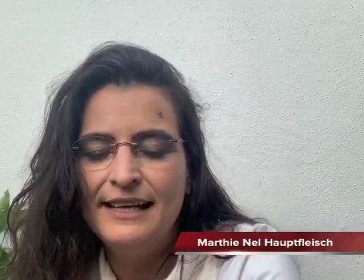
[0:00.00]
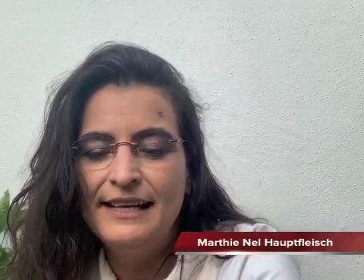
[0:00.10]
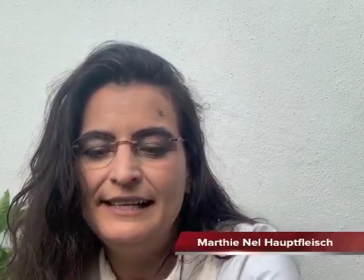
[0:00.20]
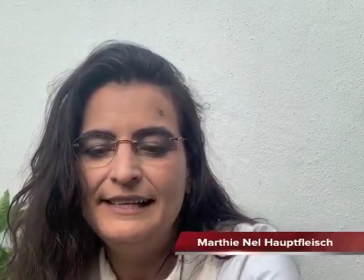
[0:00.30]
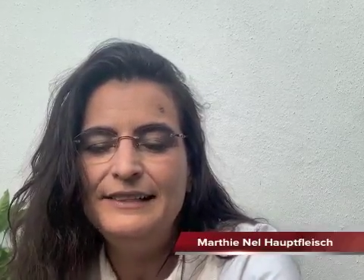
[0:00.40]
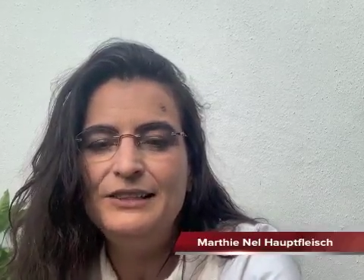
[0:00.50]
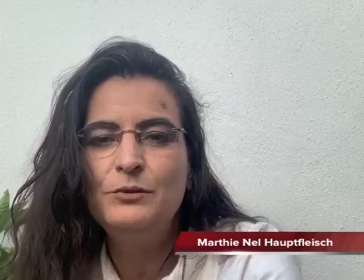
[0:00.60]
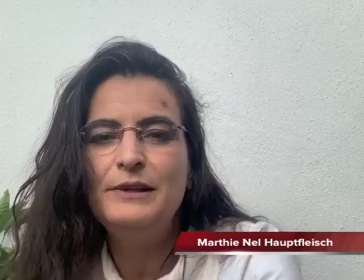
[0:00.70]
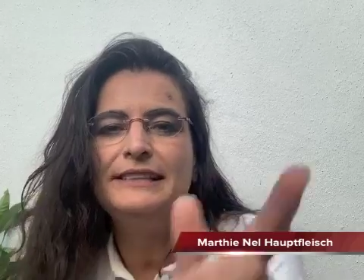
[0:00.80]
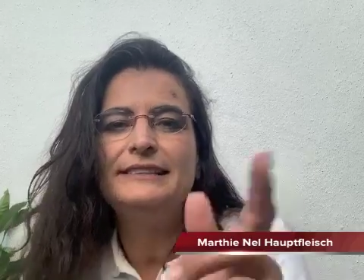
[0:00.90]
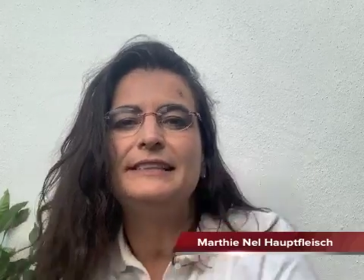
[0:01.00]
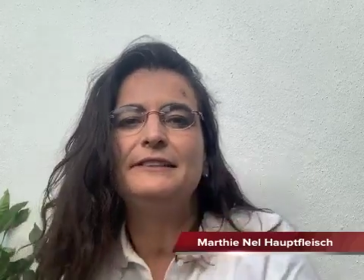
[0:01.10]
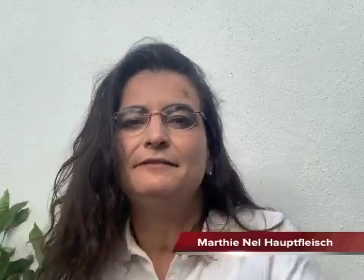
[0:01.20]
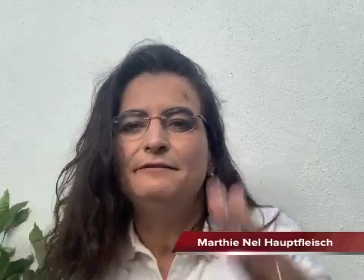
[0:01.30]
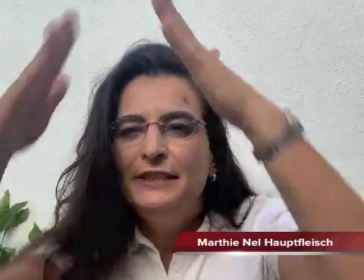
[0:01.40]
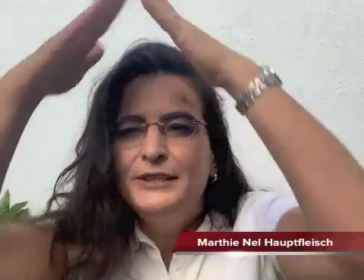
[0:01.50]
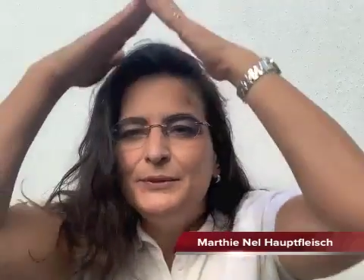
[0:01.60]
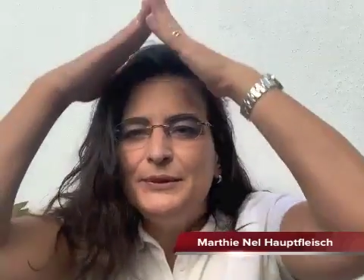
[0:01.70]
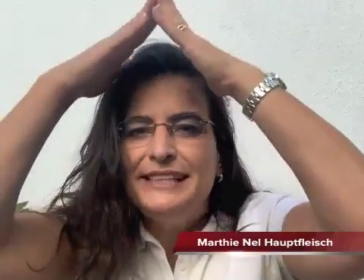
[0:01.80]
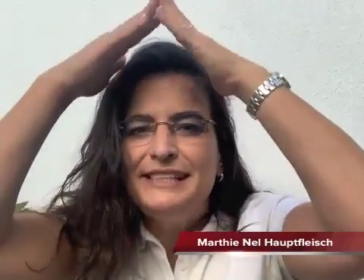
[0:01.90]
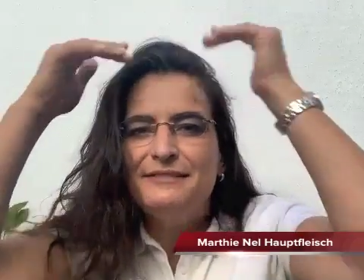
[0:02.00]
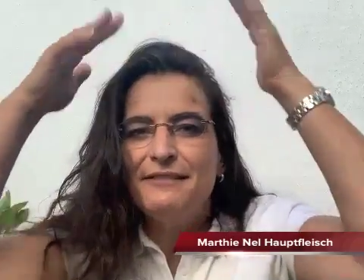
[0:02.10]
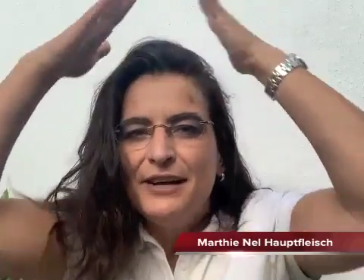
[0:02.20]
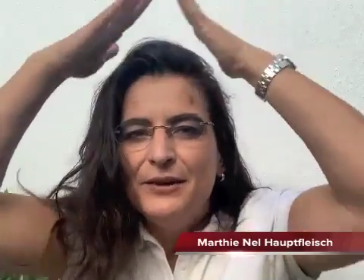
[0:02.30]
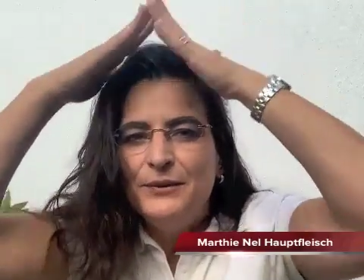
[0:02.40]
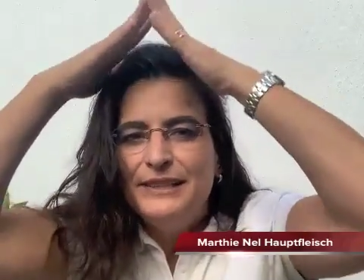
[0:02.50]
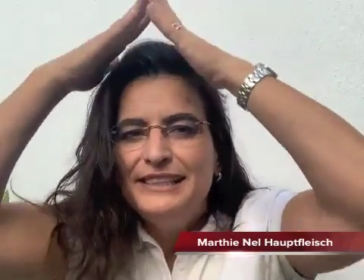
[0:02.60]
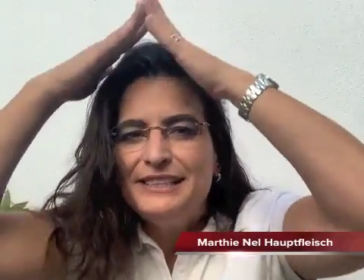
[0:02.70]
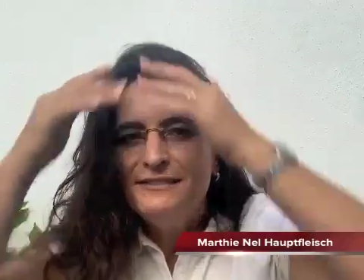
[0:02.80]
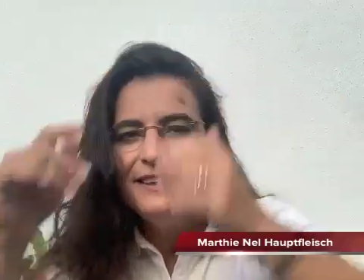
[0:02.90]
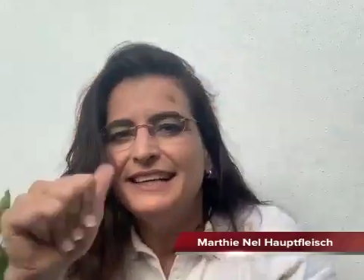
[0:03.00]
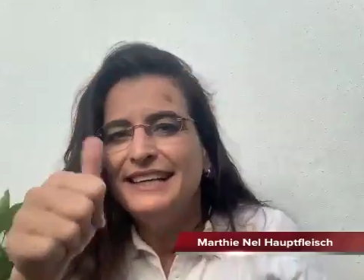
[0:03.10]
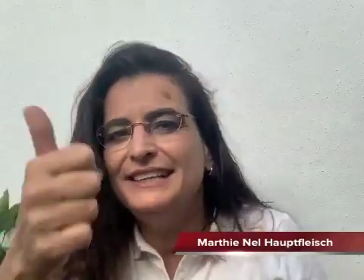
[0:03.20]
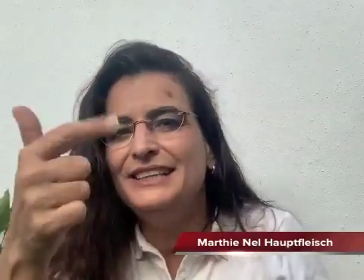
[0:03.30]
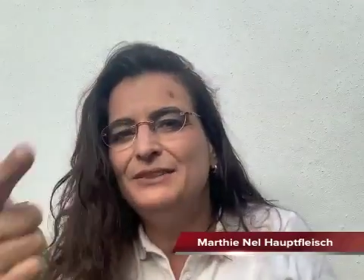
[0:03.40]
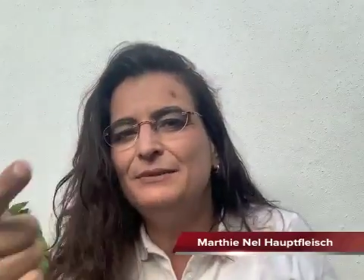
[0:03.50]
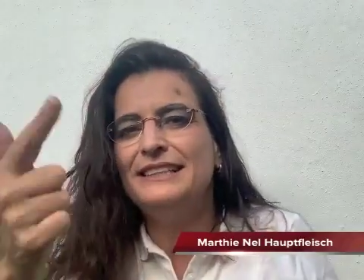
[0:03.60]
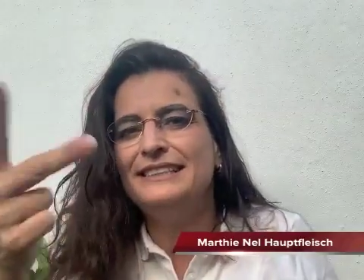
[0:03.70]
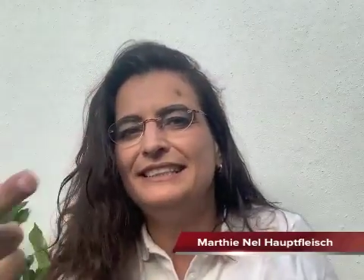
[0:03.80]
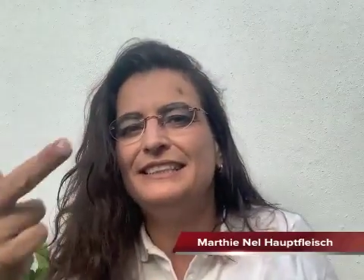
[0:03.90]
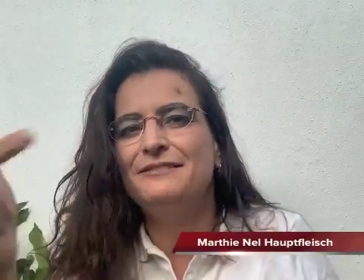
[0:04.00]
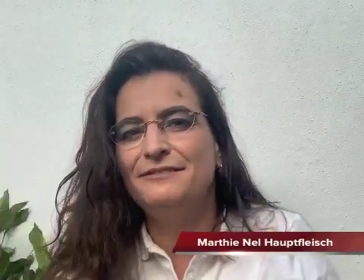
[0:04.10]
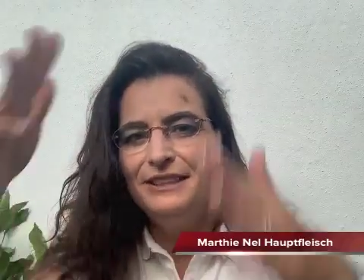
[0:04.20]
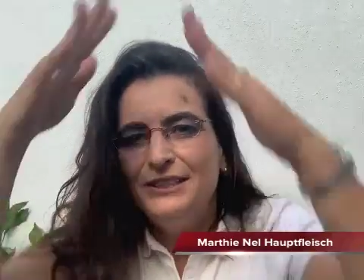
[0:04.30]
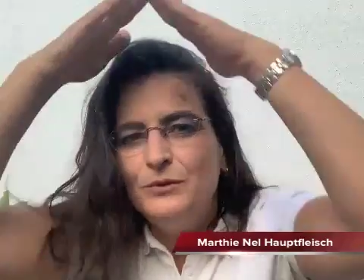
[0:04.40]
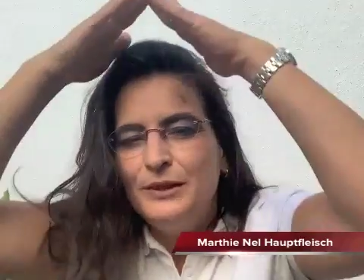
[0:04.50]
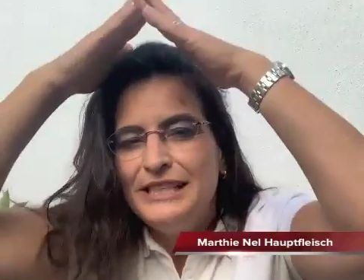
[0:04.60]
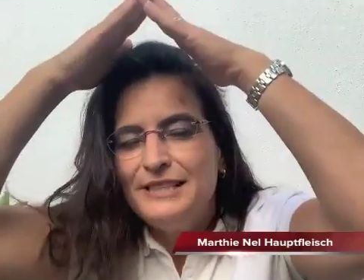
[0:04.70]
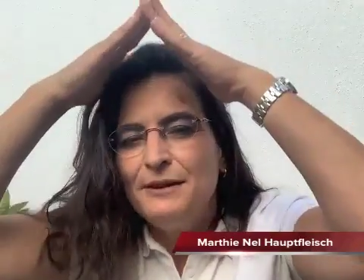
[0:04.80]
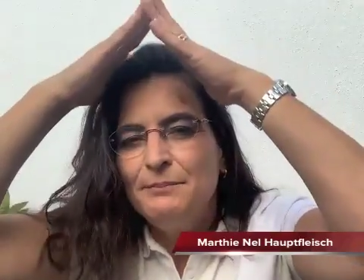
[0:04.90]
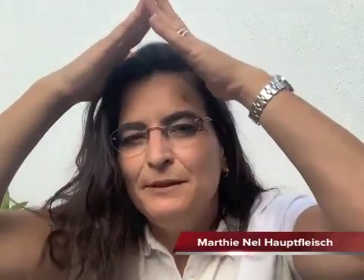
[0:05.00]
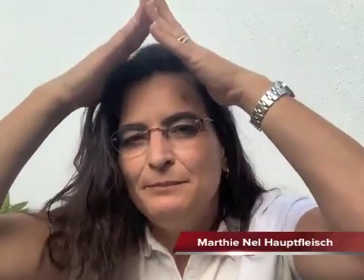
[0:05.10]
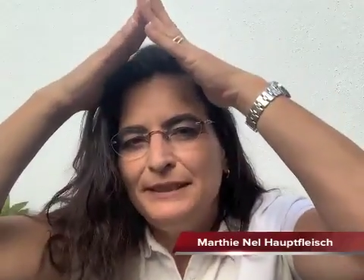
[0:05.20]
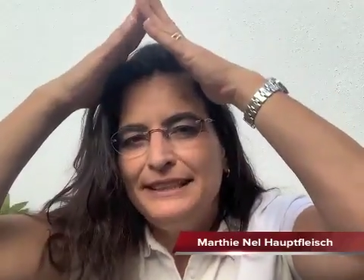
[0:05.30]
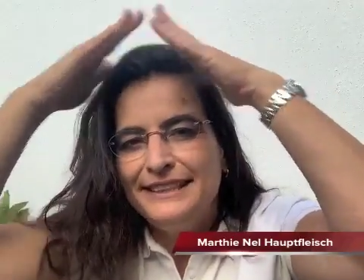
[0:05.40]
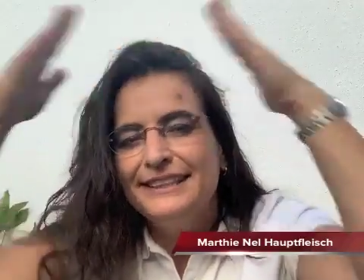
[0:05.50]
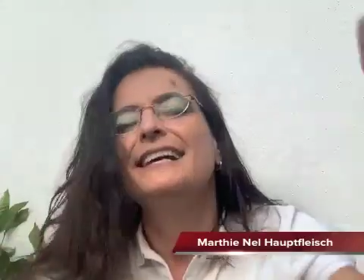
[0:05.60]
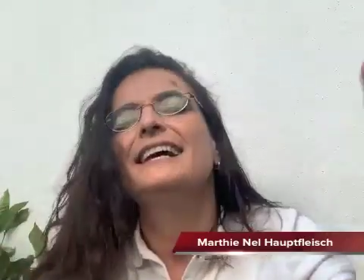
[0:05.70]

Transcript: 1, 2, 3, 4 hoedjies van 1, 2, 3, 4 hoedjies van papier.